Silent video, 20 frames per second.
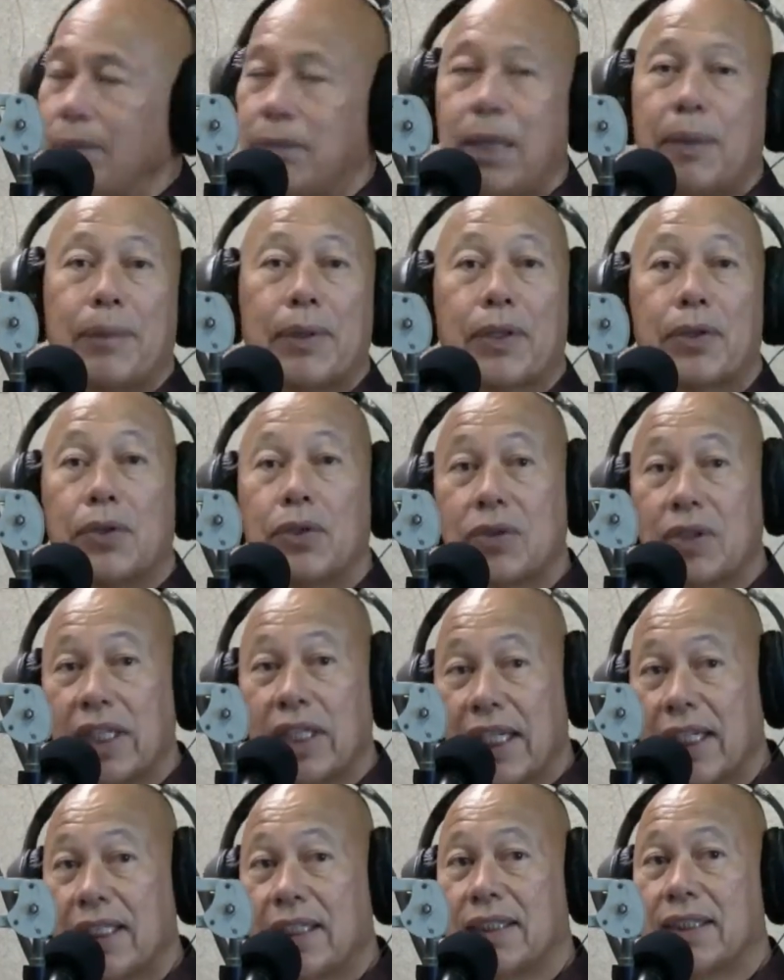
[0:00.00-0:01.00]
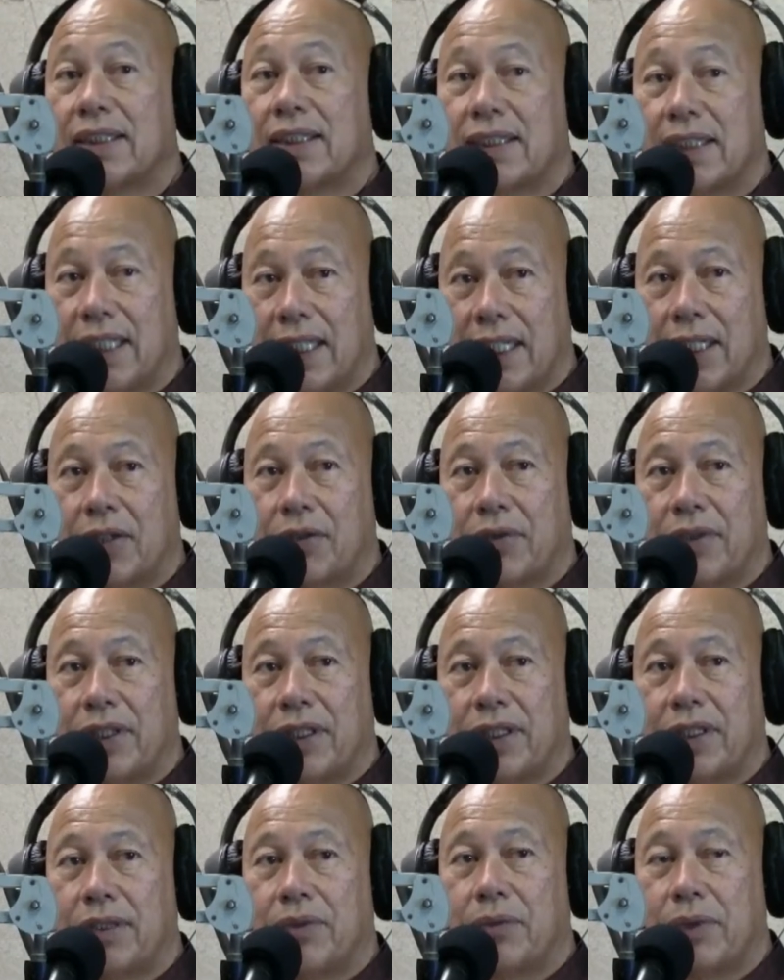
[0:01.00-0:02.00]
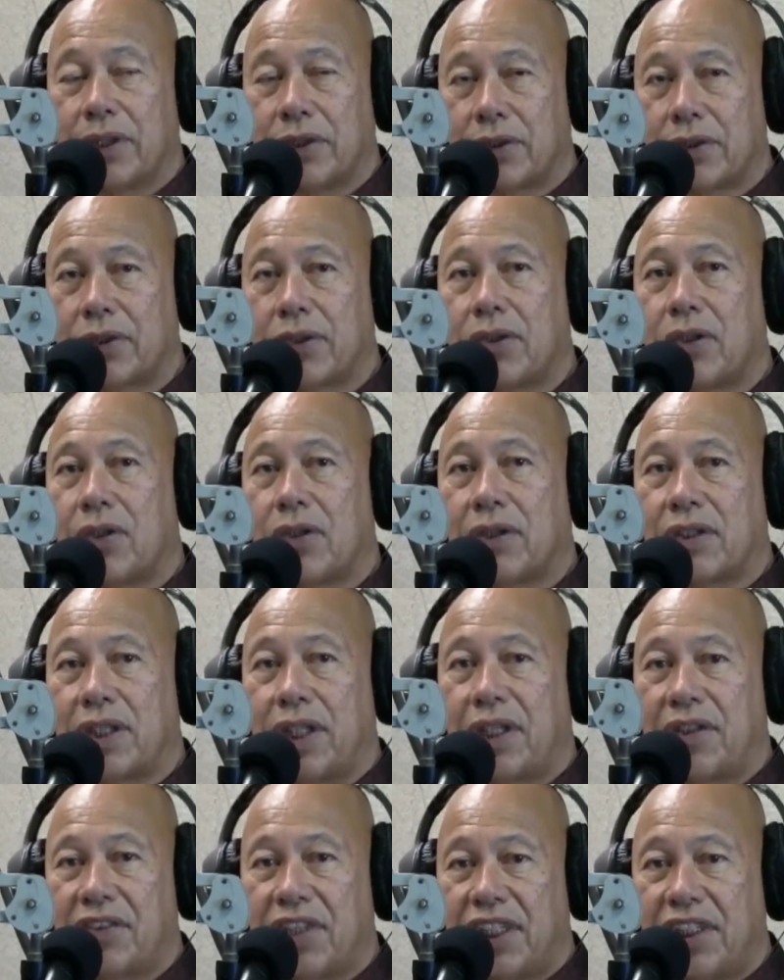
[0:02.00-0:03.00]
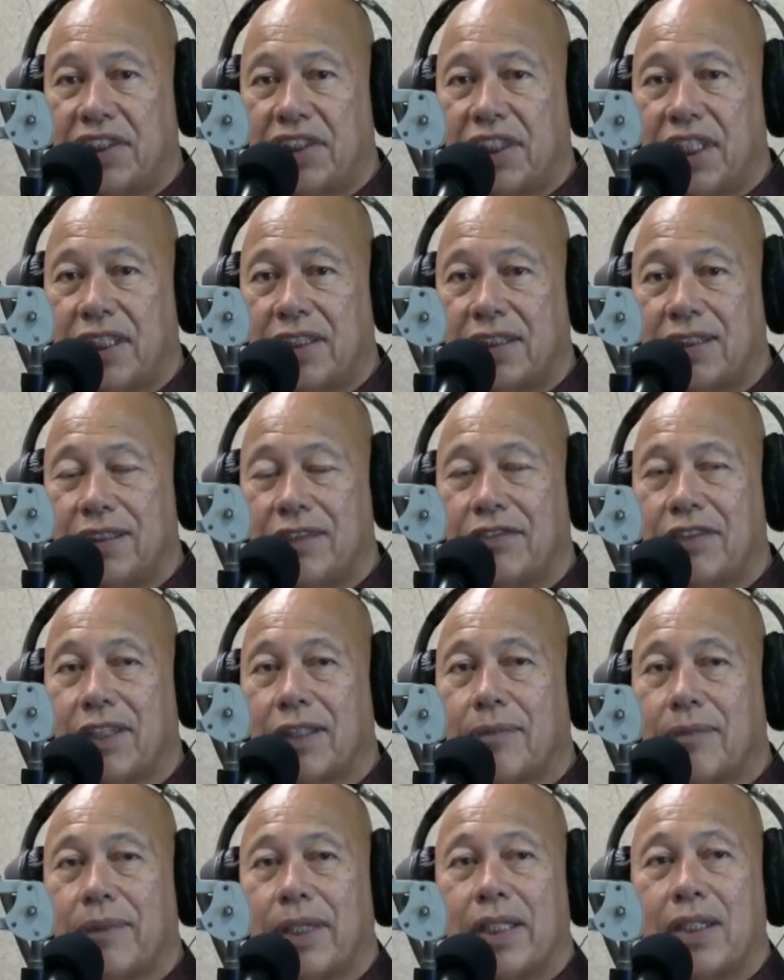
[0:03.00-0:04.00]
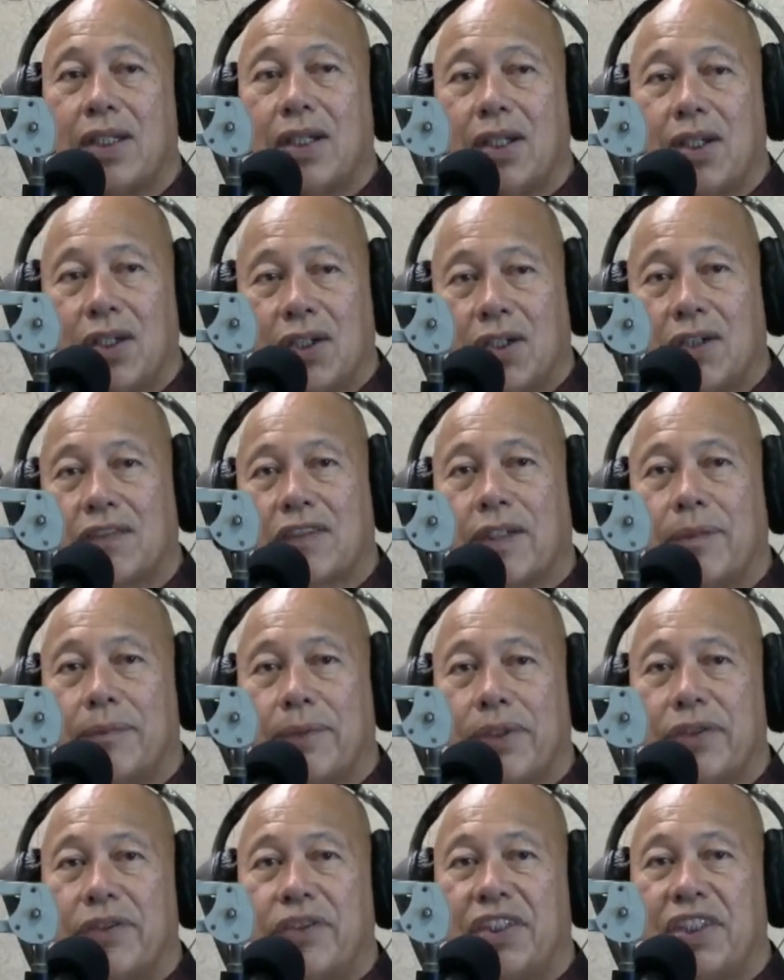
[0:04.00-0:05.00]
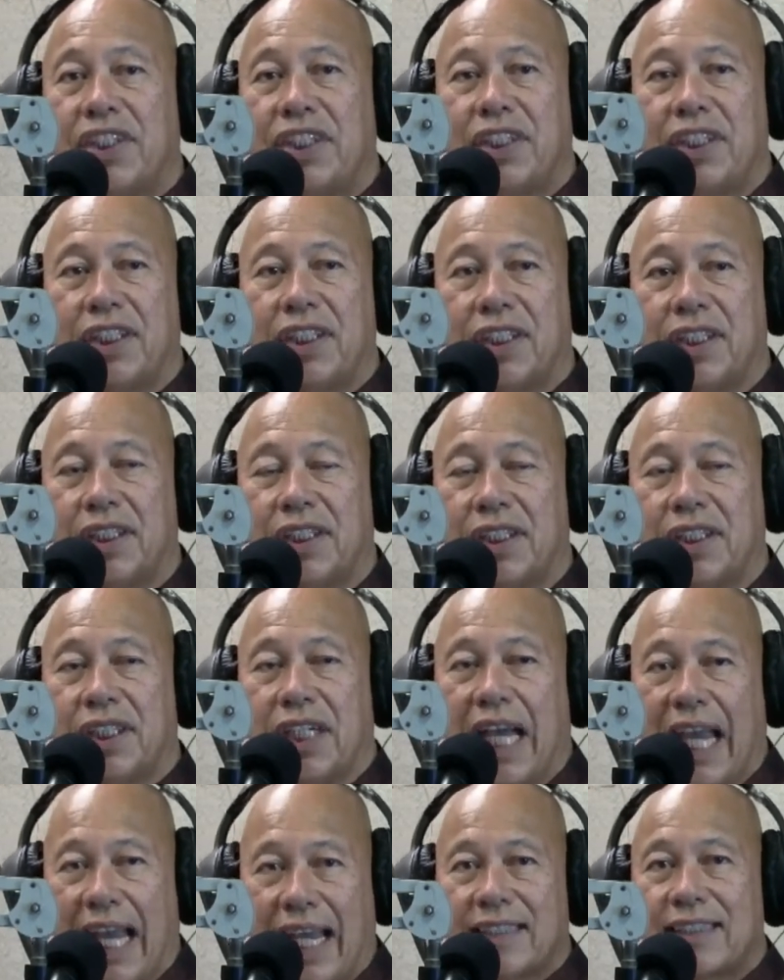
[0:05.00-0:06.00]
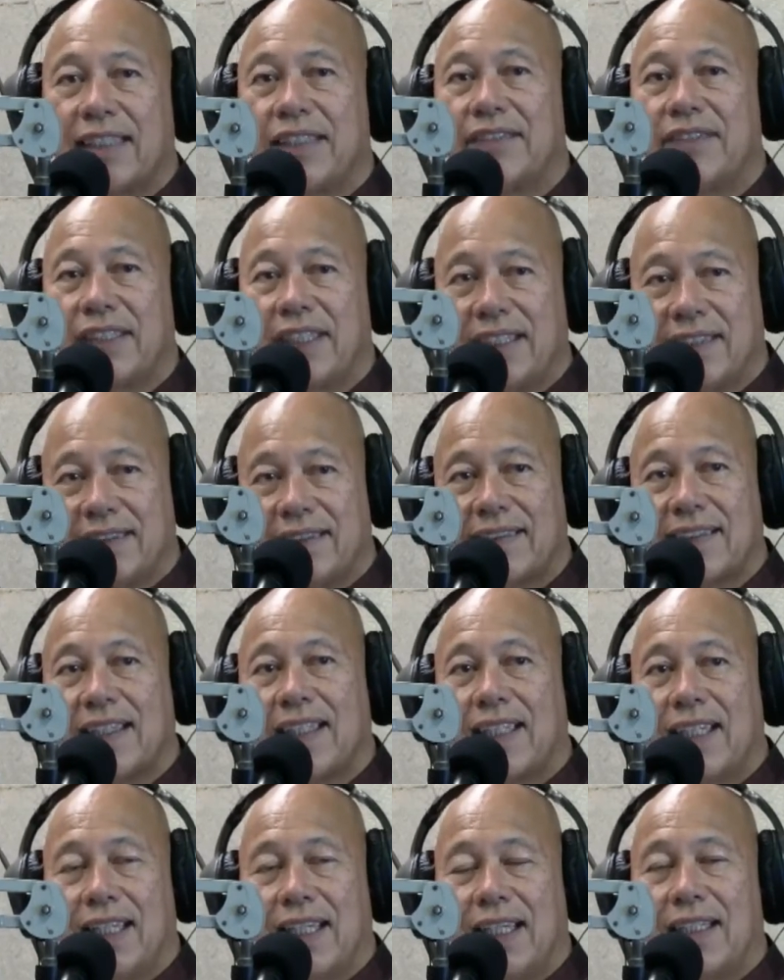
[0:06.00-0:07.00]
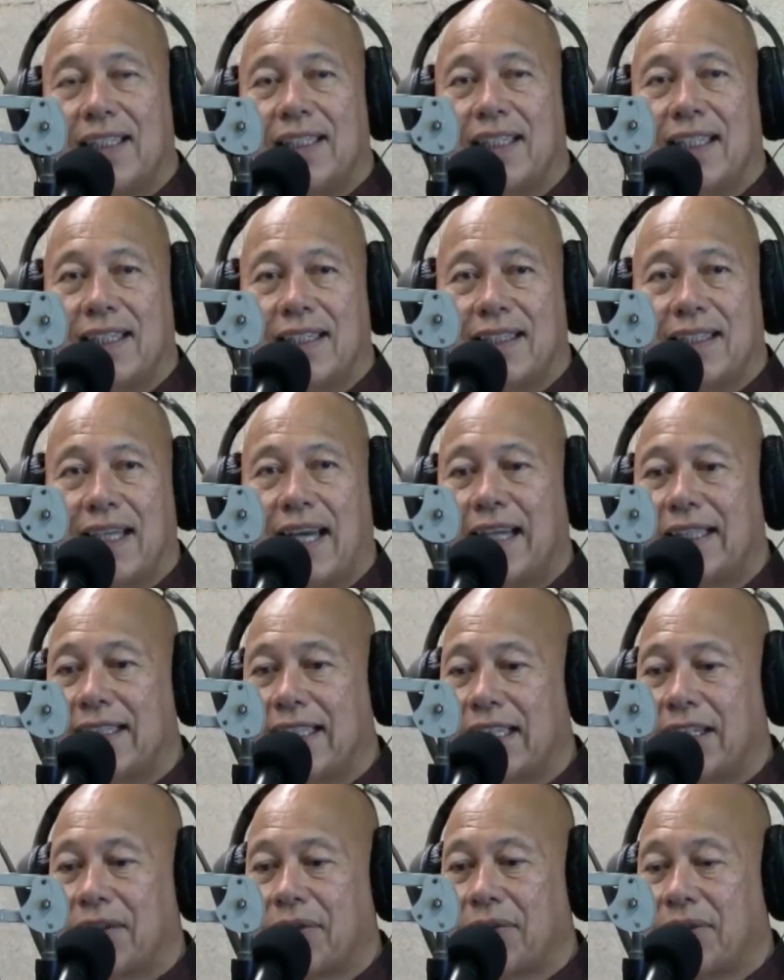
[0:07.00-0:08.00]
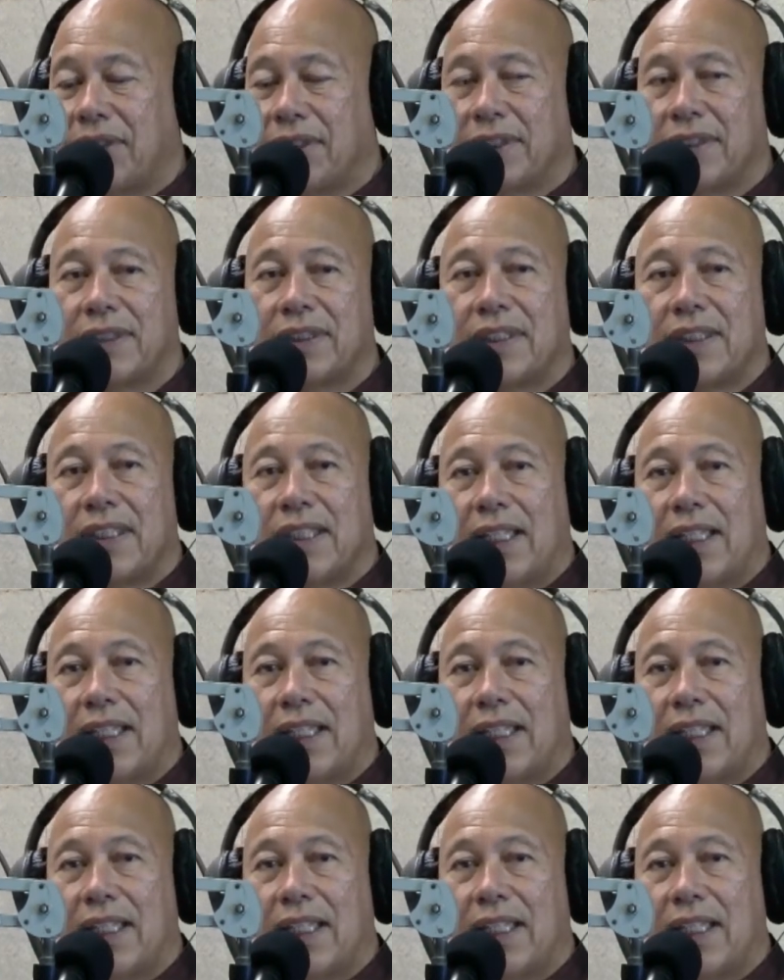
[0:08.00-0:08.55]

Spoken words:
Papakolea area with her organization and the development of community activities in that area.